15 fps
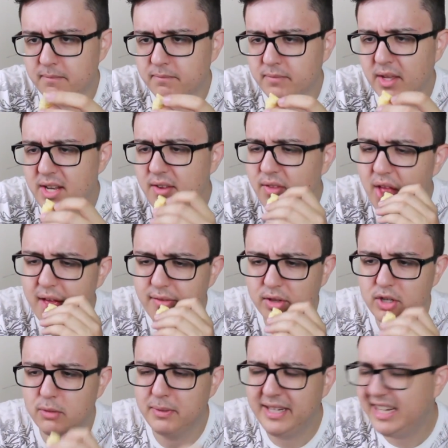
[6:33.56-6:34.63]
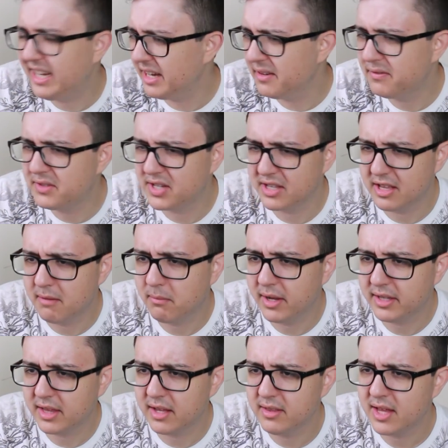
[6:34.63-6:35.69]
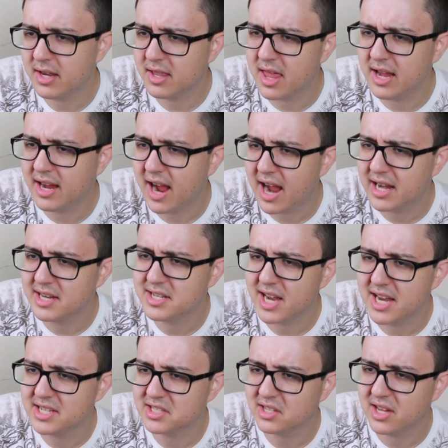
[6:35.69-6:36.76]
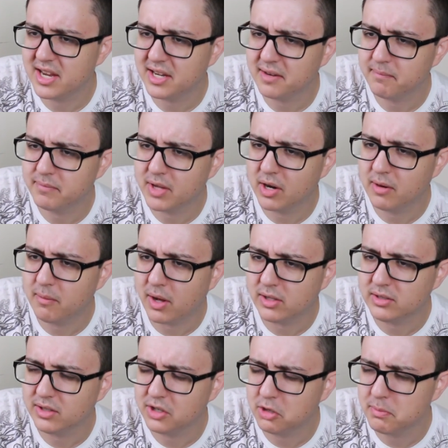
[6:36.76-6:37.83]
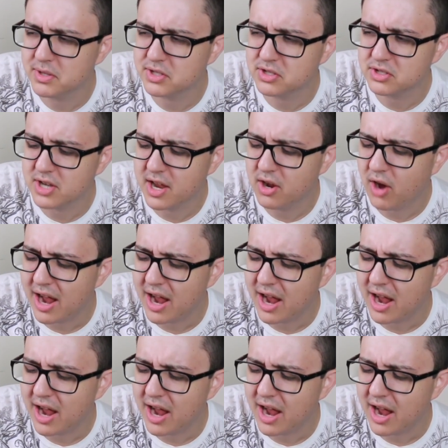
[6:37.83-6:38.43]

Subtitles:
They definitely have a little give to them. Like they kind of taste like they're a little bit stale.